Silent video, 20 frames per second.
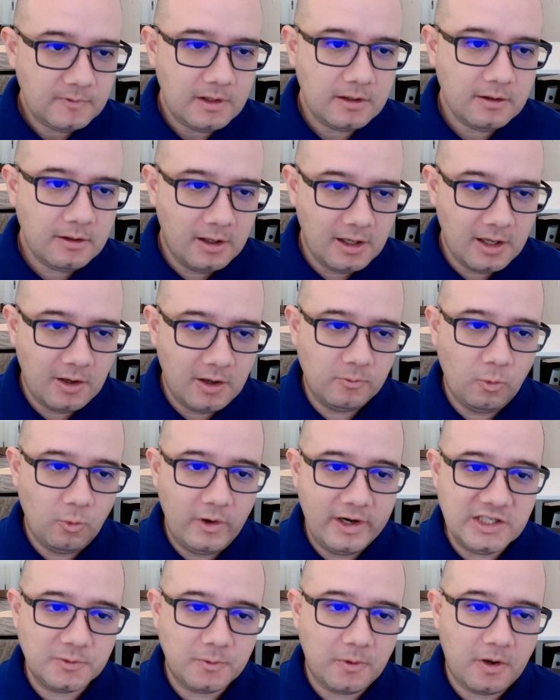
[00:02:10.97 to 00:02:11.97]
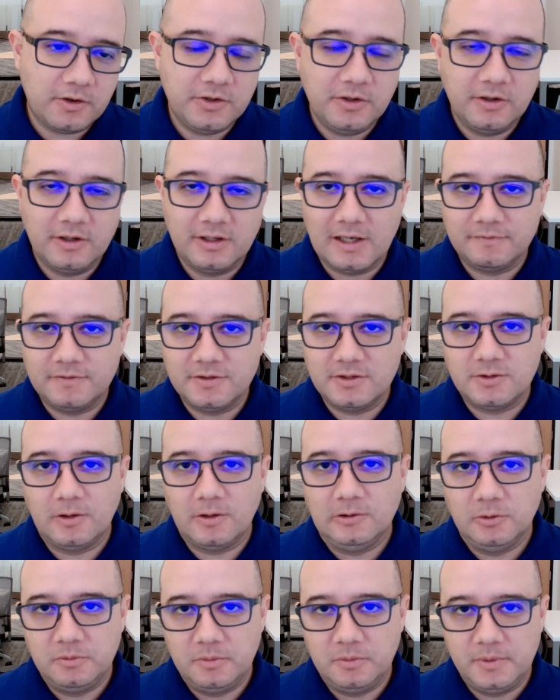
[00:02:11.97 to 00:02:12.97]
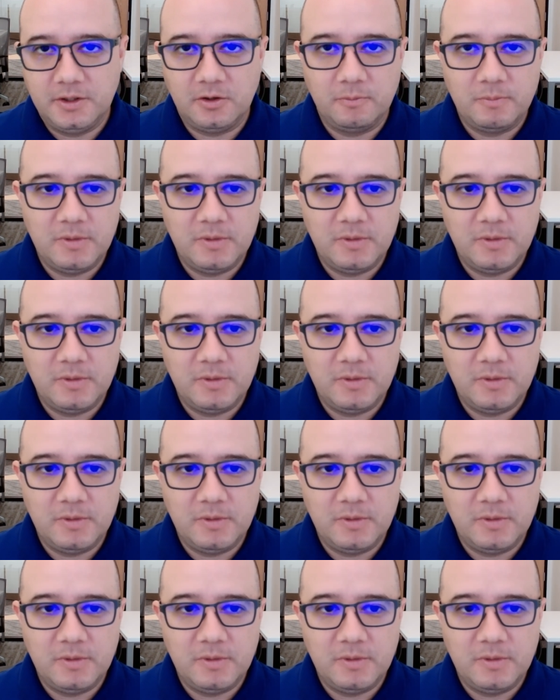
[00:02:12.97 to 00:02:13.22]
Wastewater, you're gonna have to start a little bit bigger.